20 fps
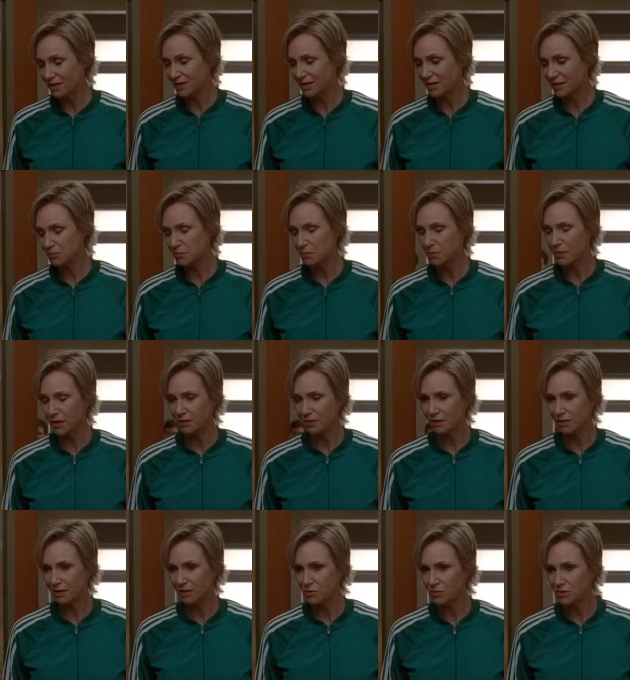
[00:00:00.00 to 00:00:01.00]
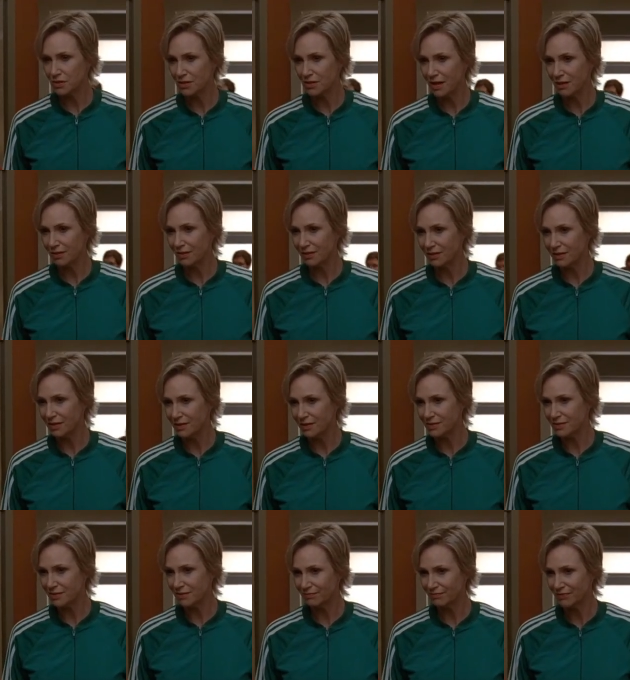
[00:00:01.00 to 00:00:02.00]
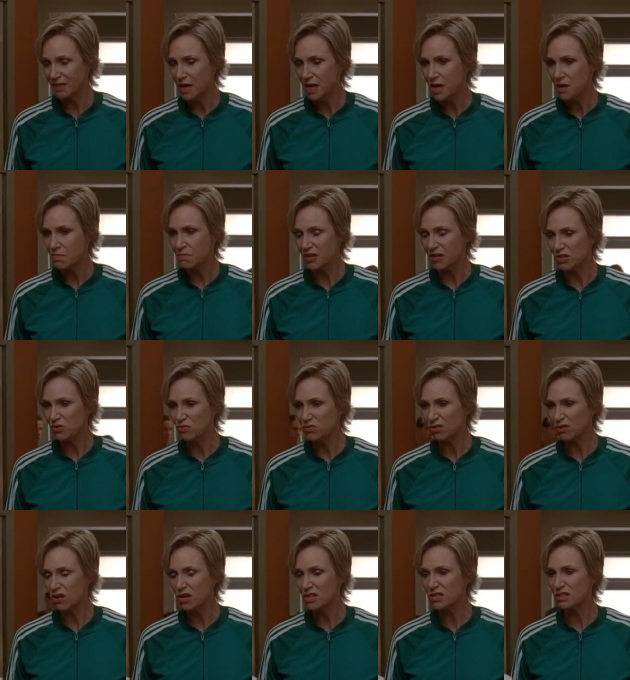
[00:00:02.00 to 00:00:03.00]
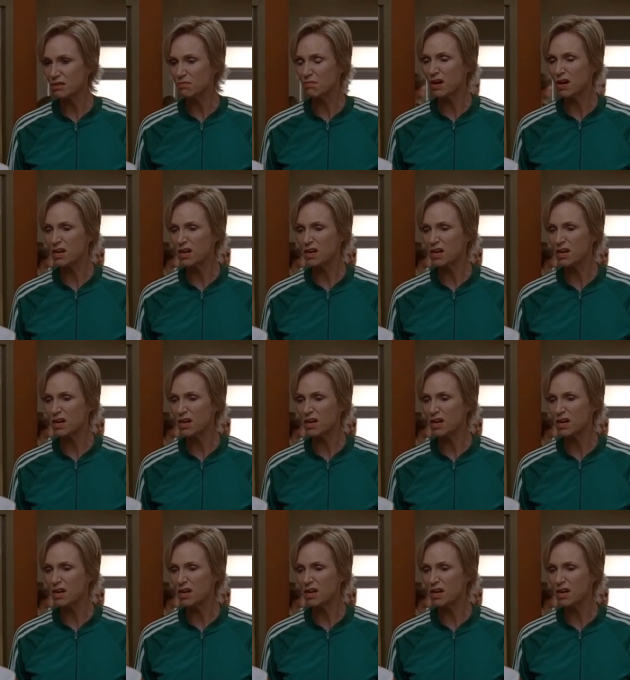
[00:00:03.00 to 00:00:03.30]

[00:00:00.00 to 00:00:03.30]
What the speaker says: Kind of takes me back to the old salad days. But you crossed the